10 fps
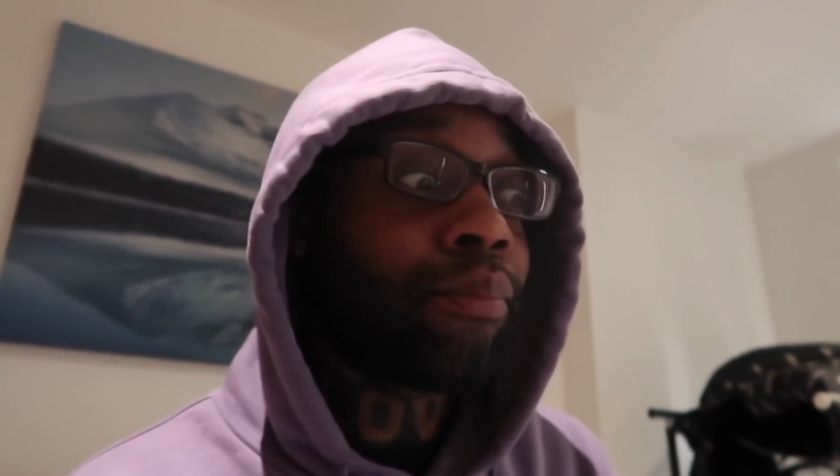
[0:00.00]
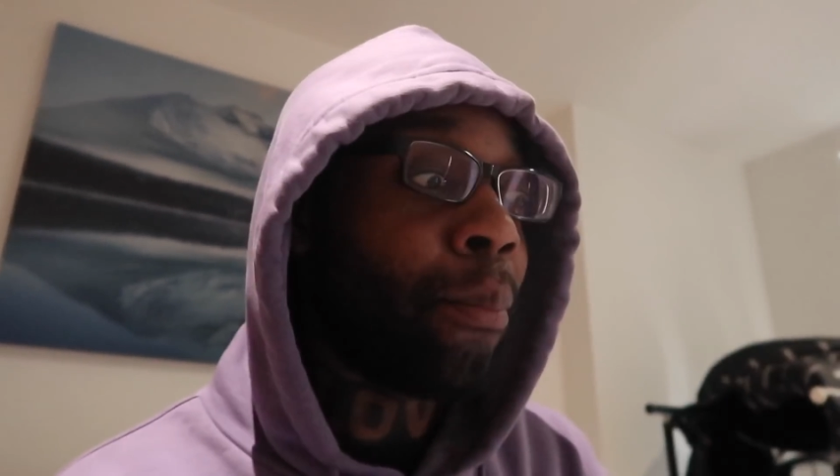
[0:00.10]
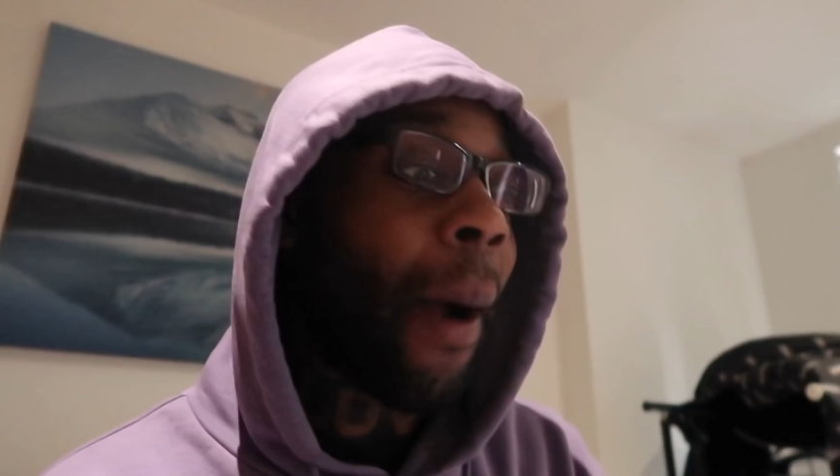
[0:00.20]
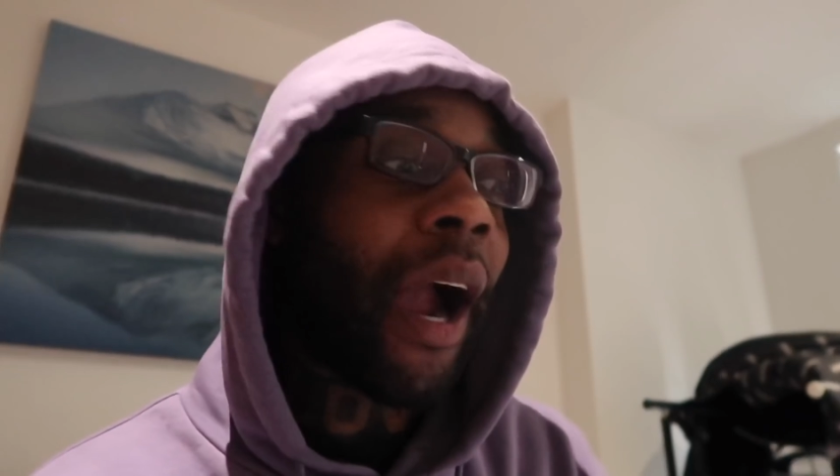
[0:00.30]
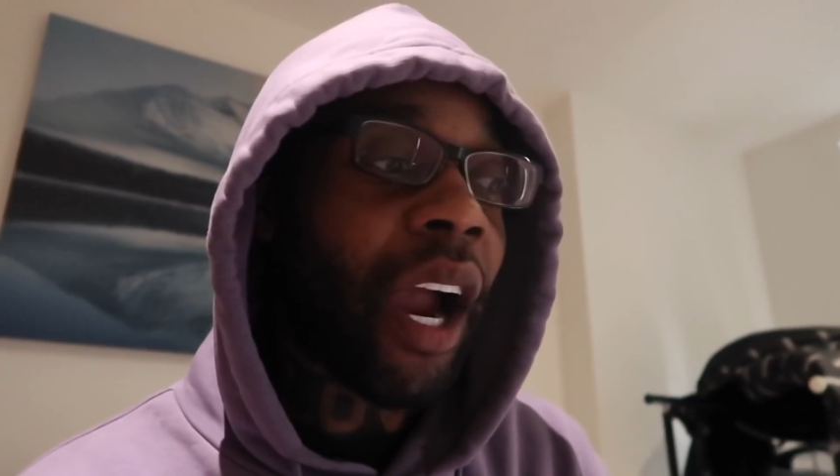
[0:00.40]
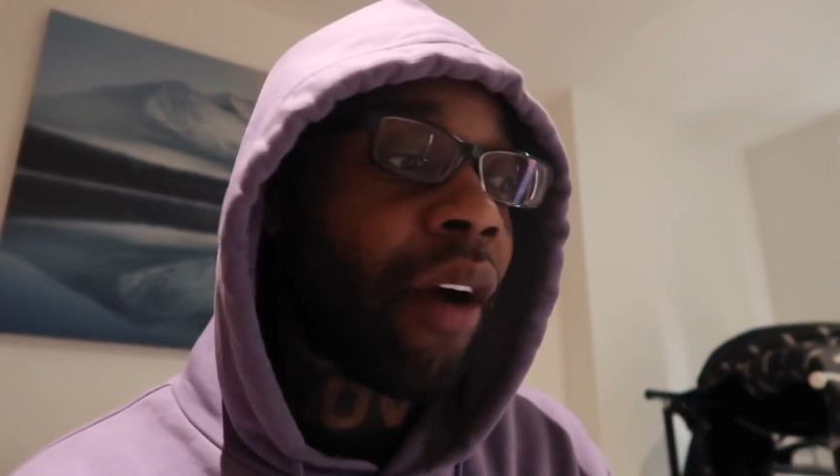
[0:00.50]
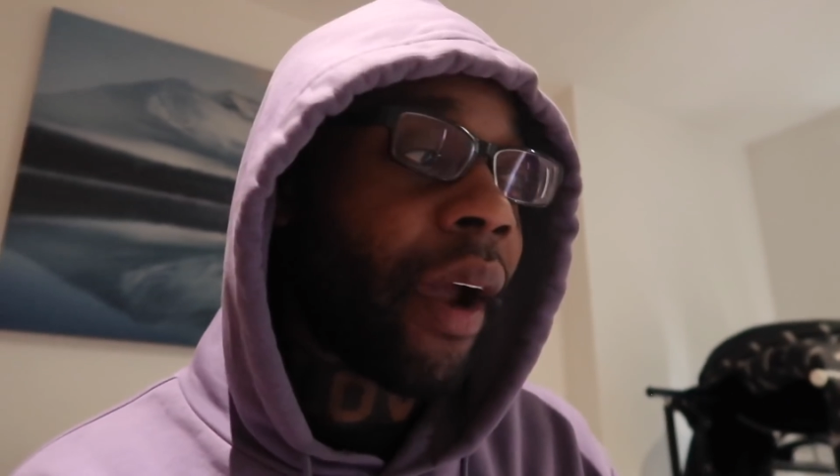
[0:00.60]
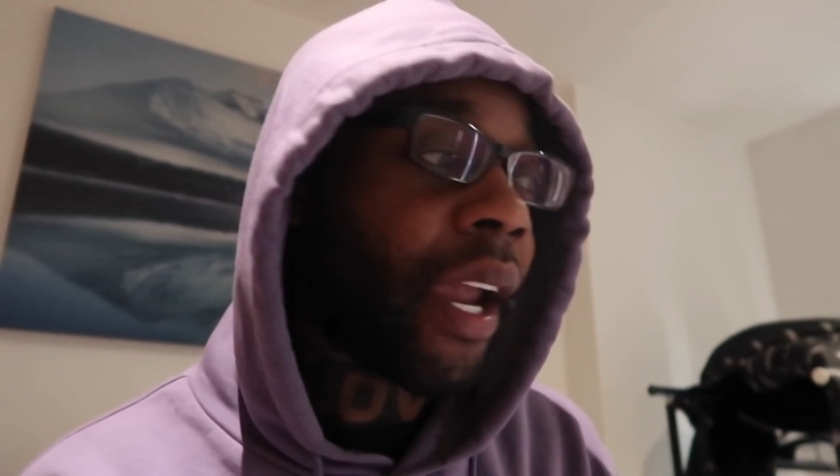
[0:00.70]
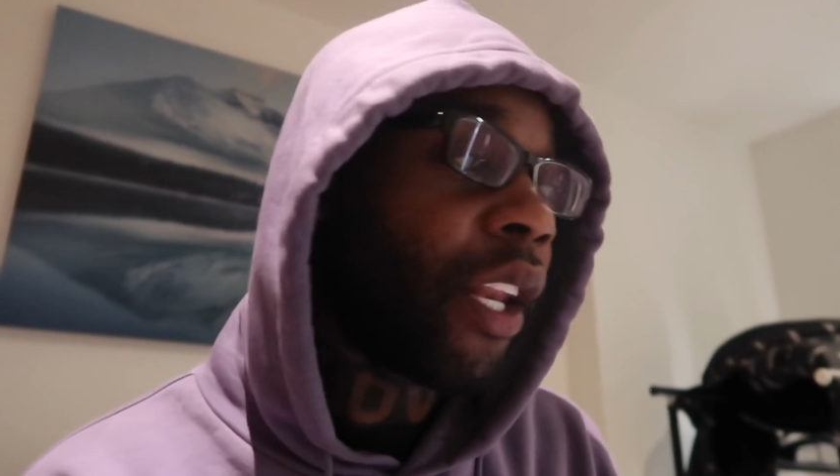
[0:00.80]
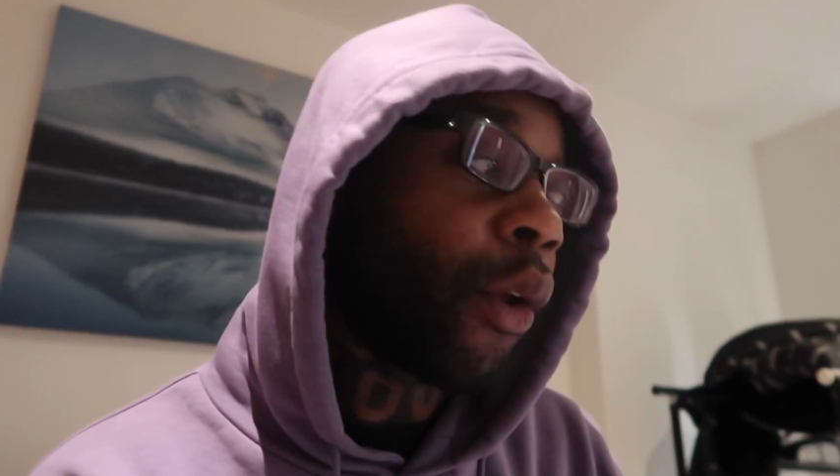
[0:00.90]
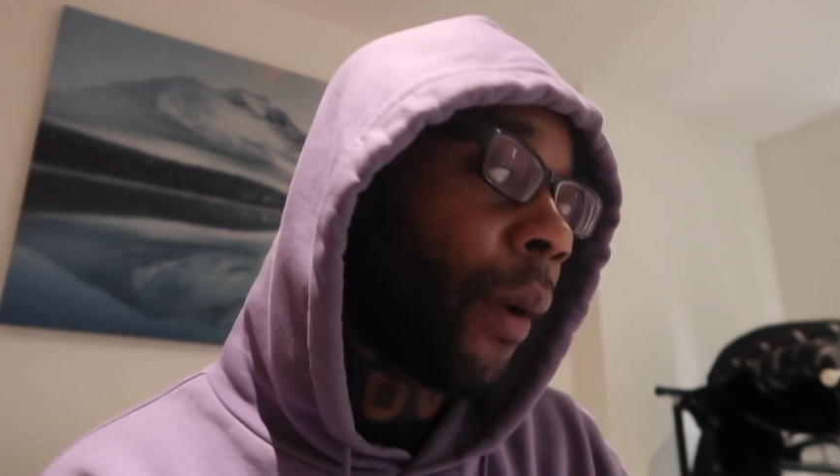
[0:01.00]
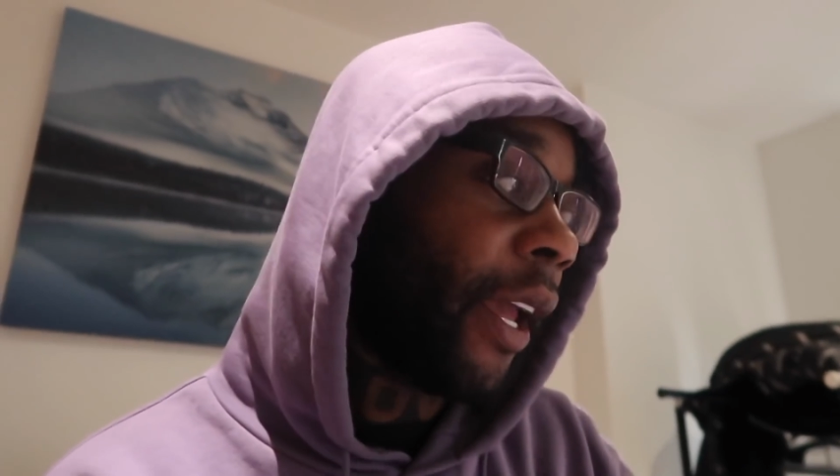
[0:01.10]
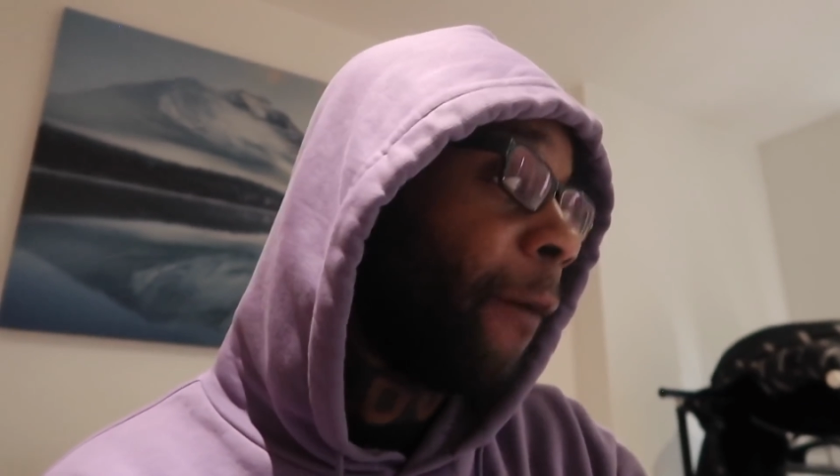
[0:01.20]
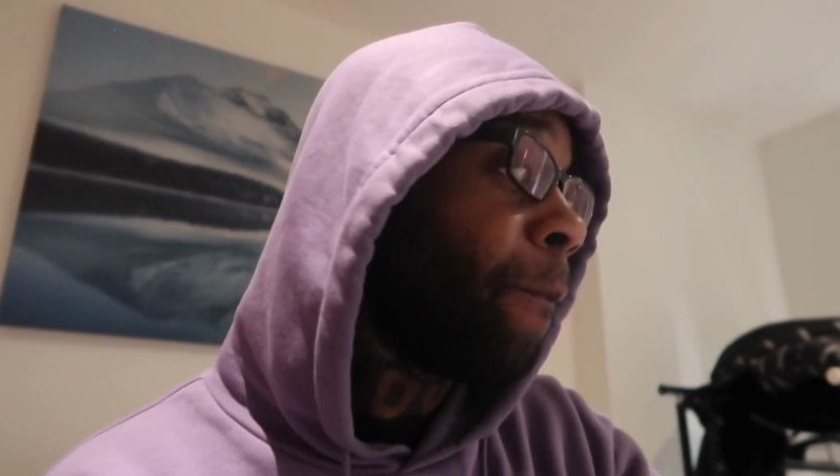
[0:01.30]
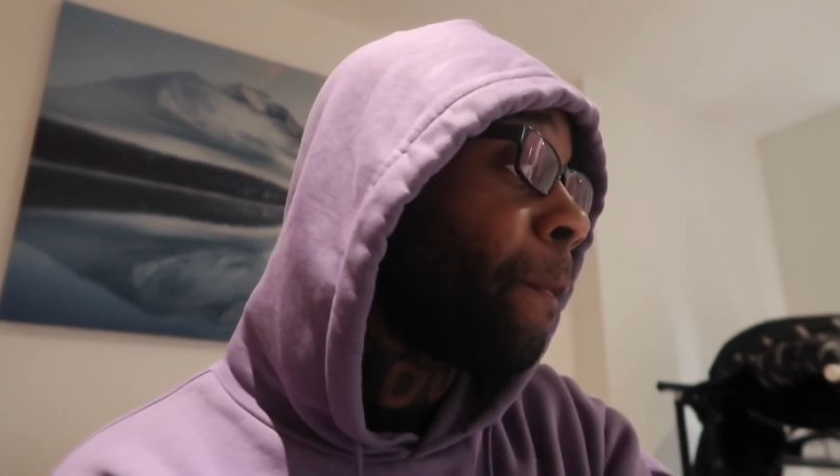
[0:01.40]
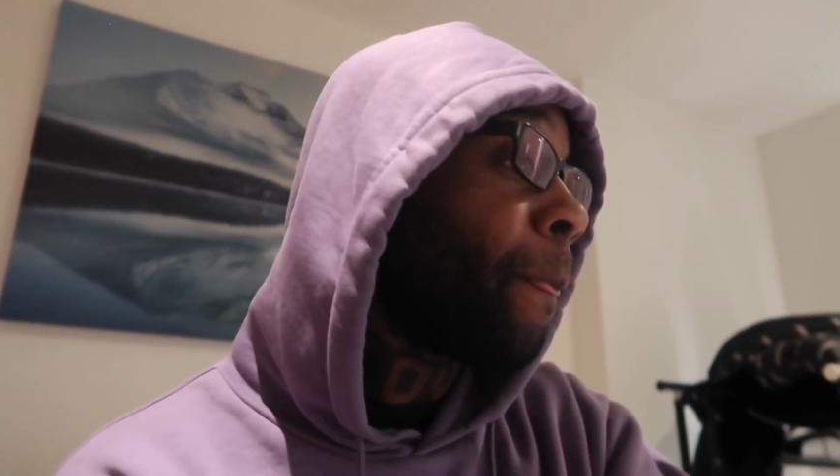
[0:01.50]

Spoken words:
bangarang in the way.